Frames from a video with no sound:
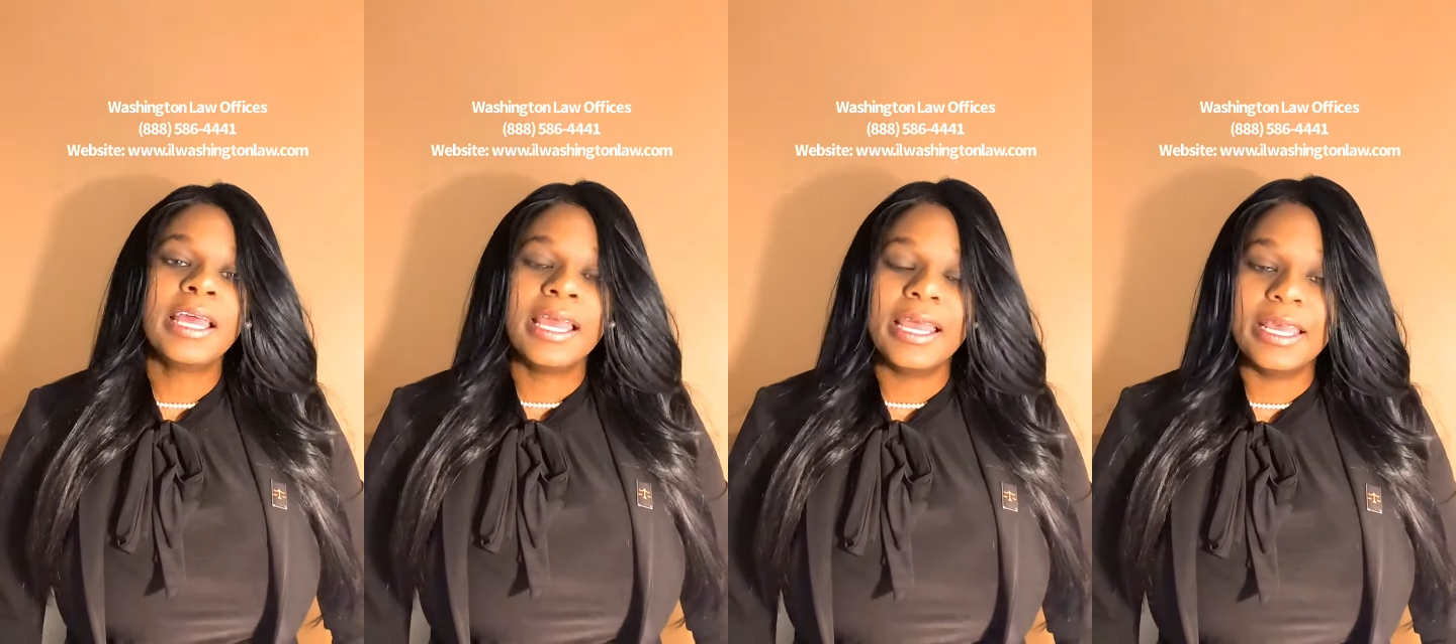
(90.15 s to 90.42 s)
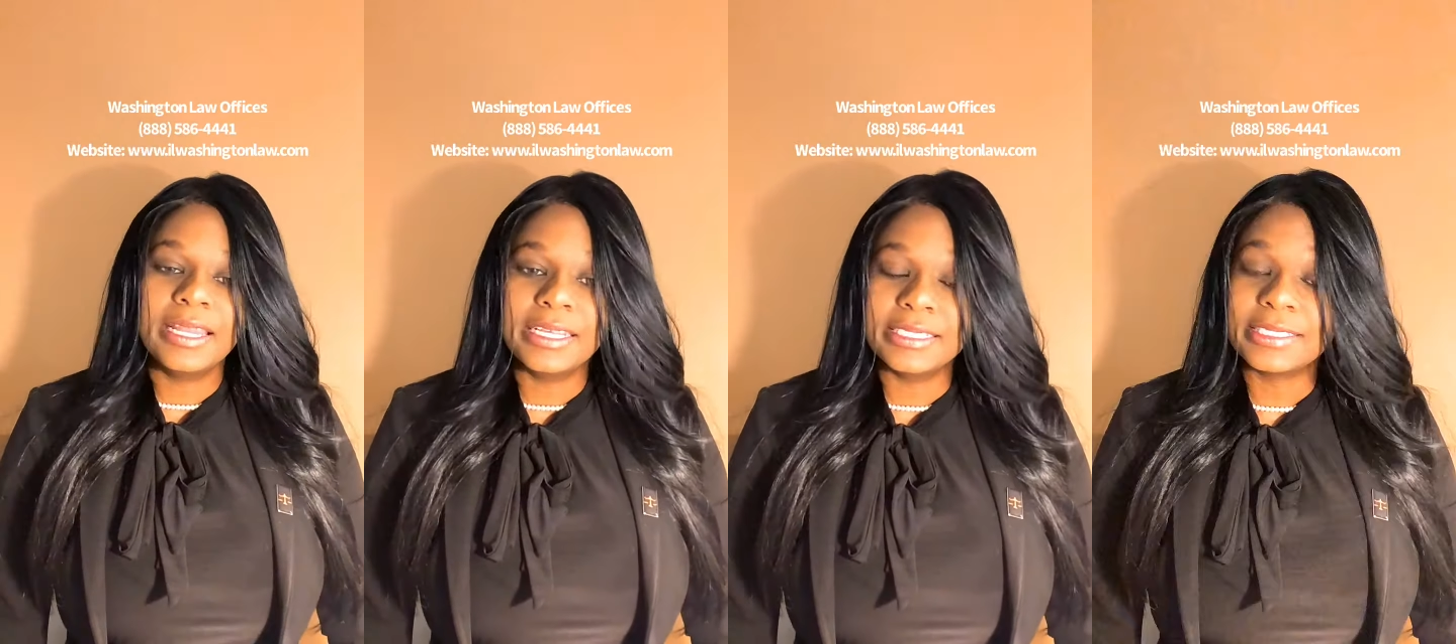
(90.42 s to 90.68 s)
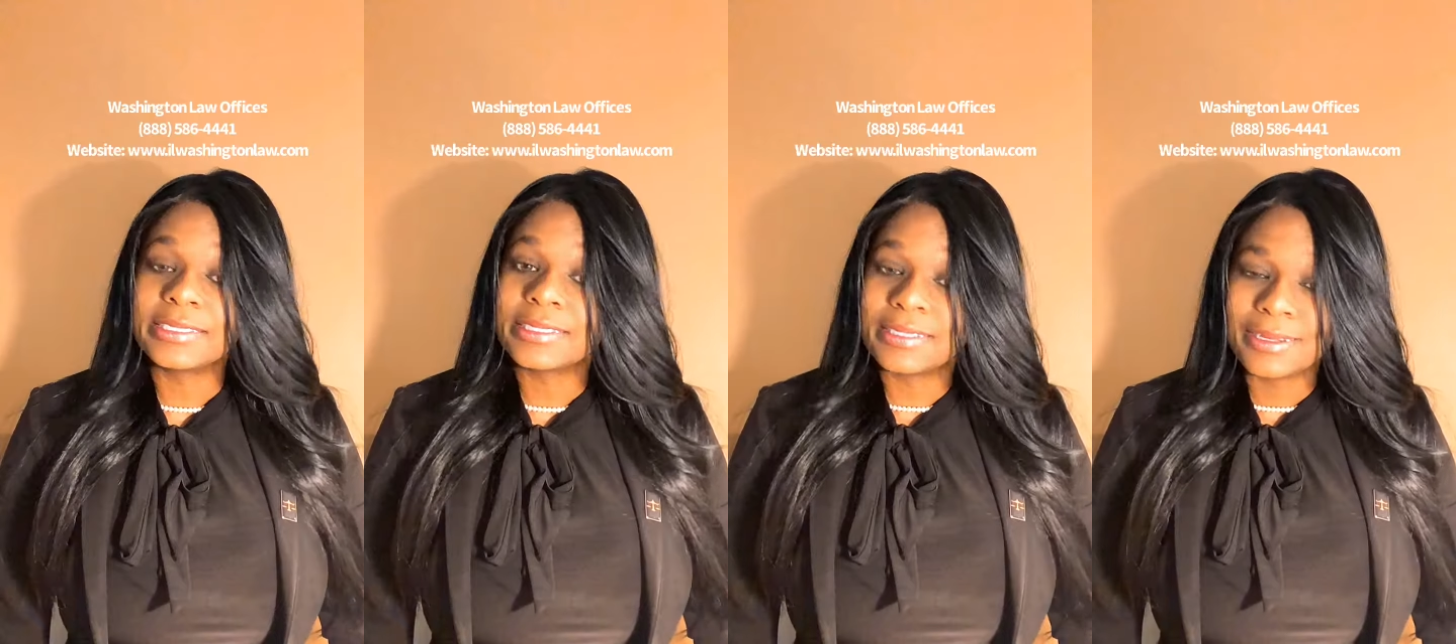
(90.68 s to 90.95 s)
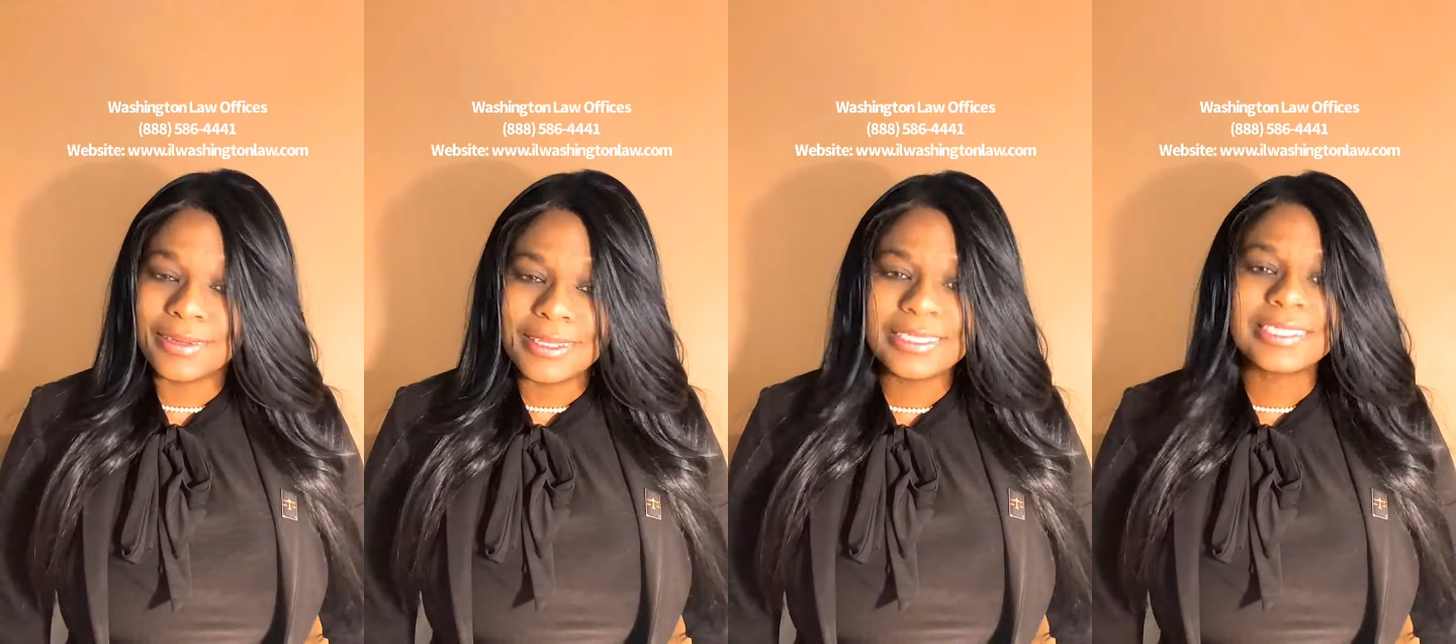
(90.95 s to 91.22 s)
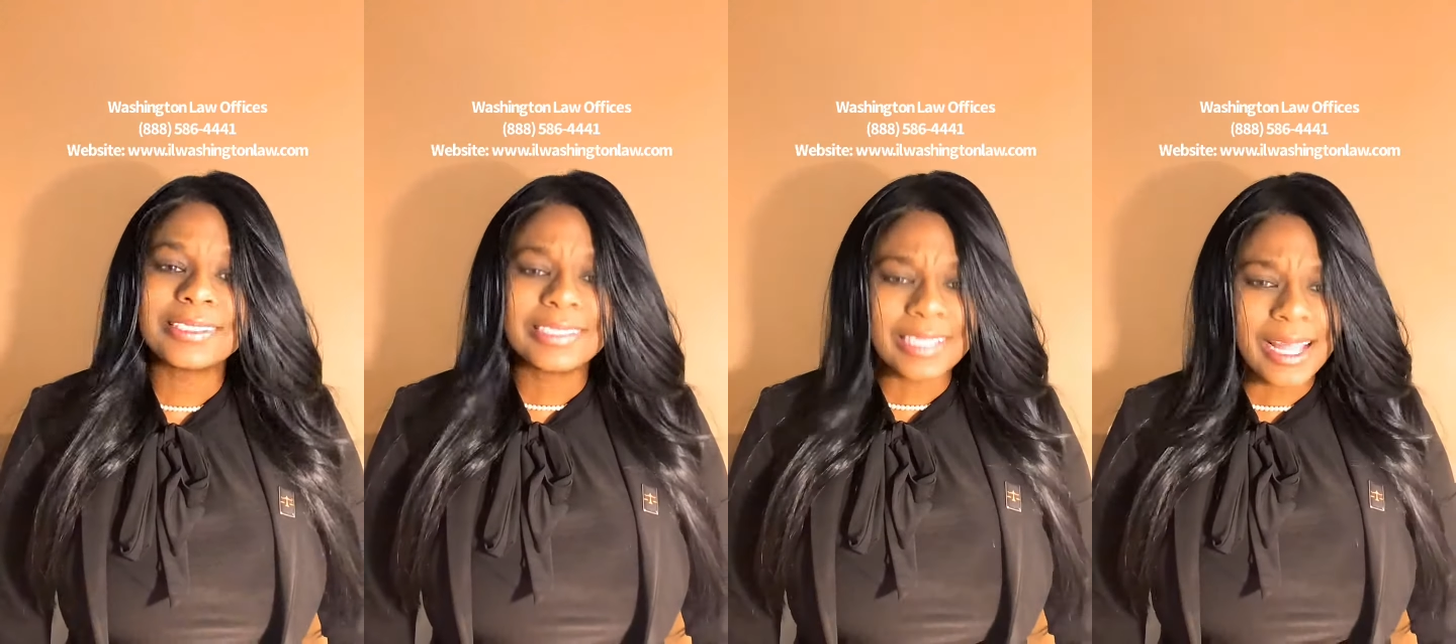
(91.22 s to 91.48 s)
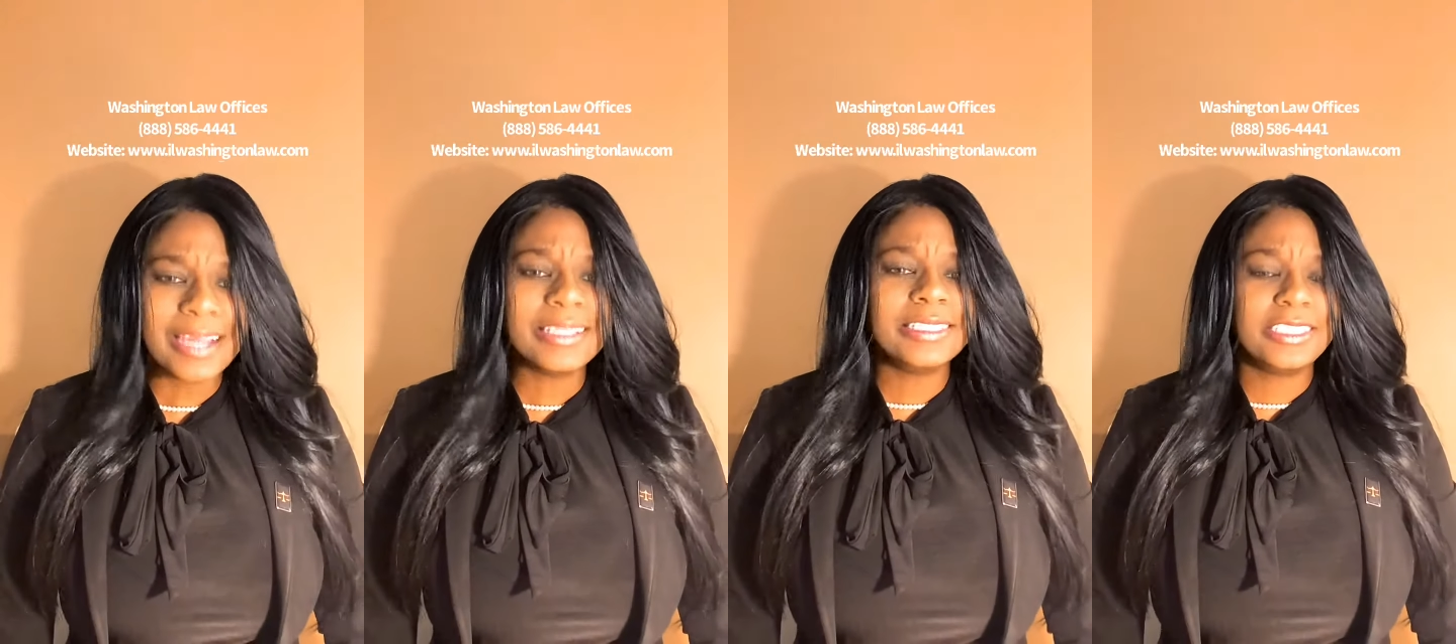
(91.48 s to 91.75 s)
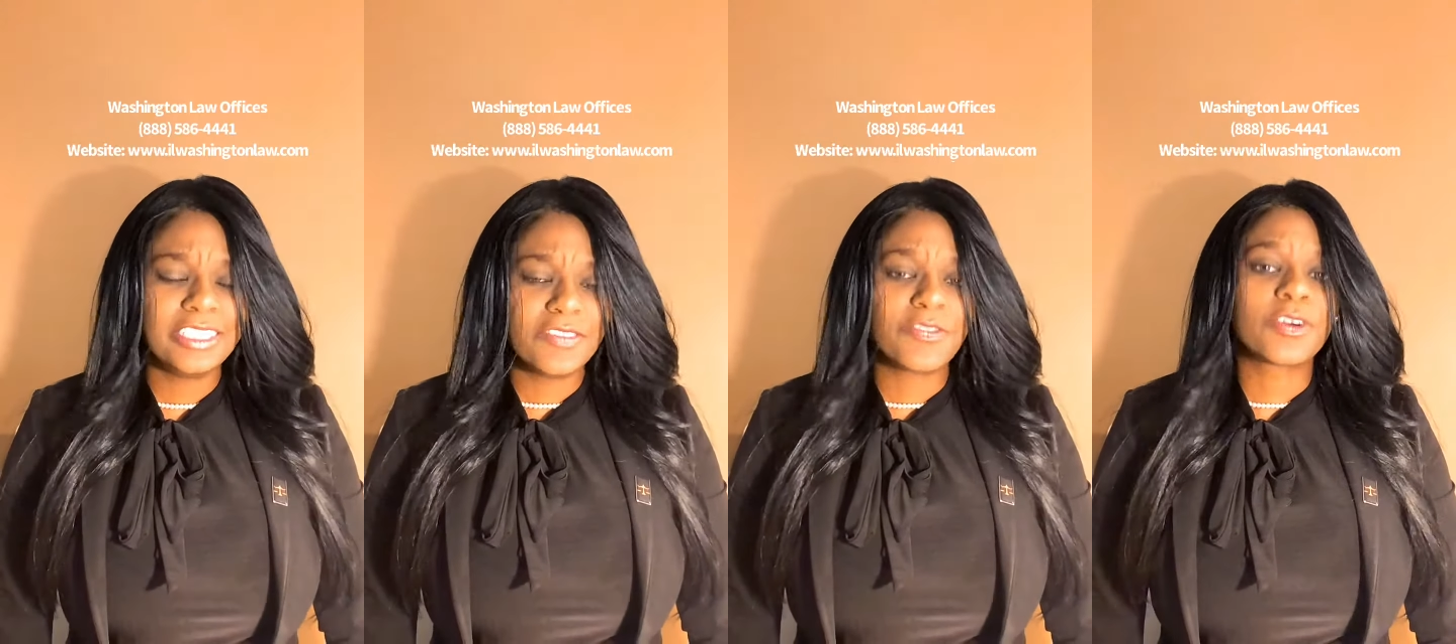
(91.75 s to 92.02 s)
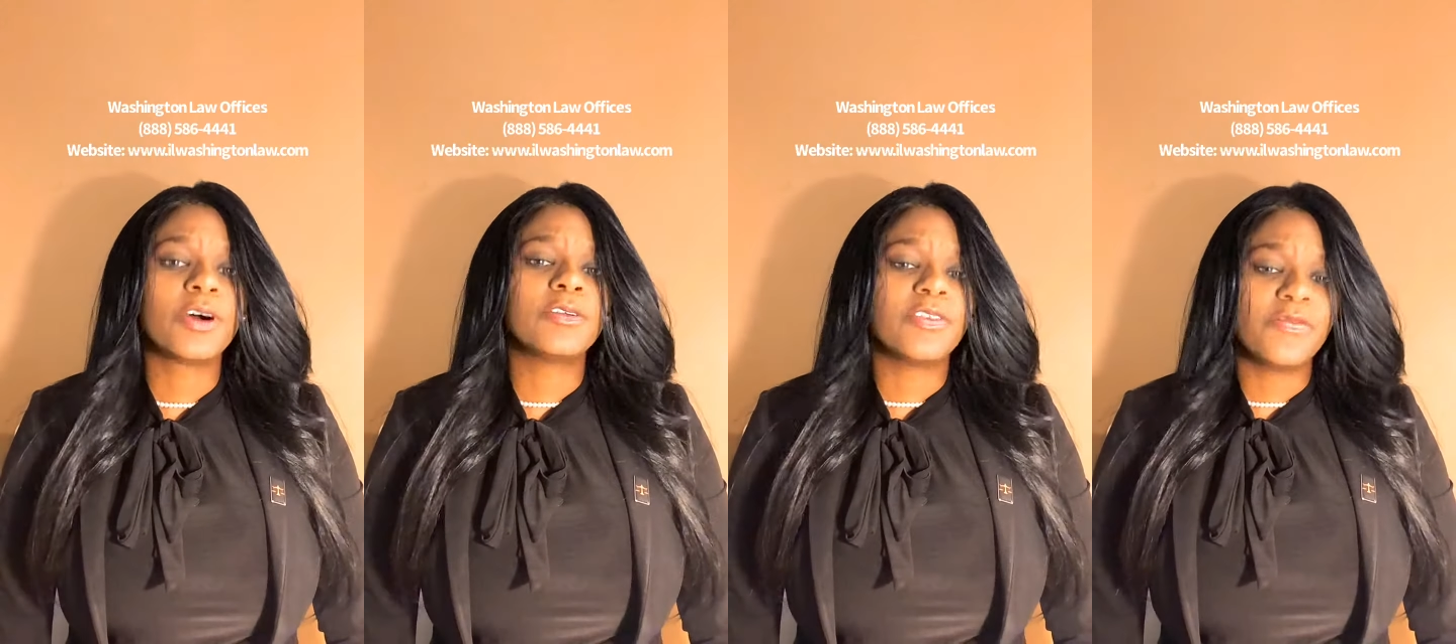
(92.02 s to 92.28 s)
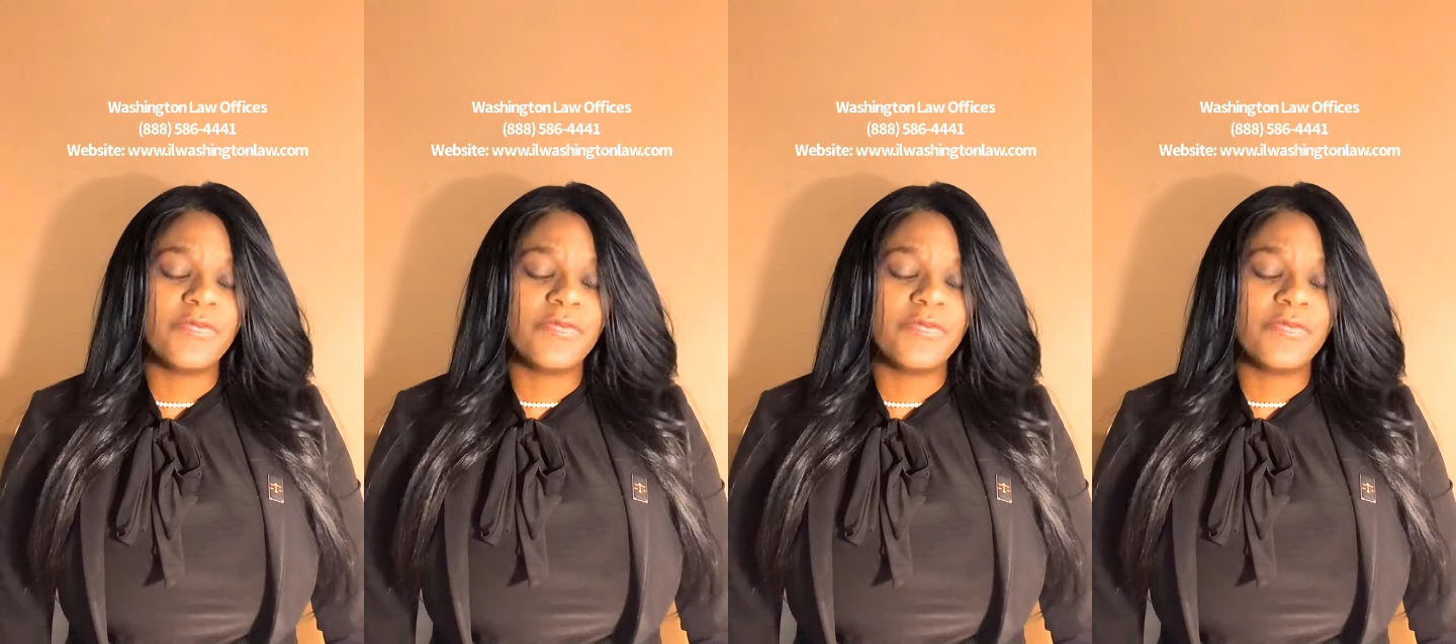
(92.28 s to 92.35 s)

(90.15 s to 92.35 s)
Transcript: and it's slightly difficult to